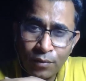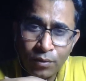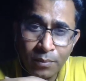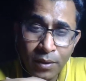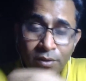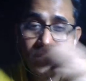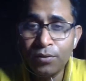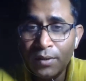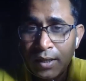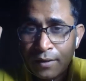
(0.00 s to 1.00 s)
your images,
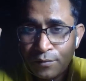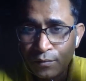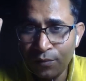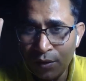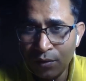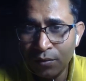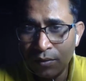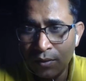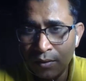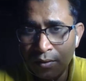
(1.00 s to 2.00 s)
you can have your
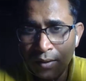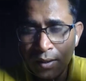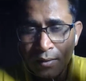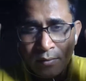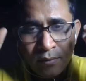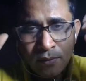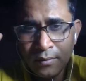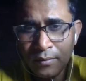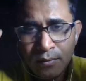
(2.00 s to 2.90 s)
videos there. And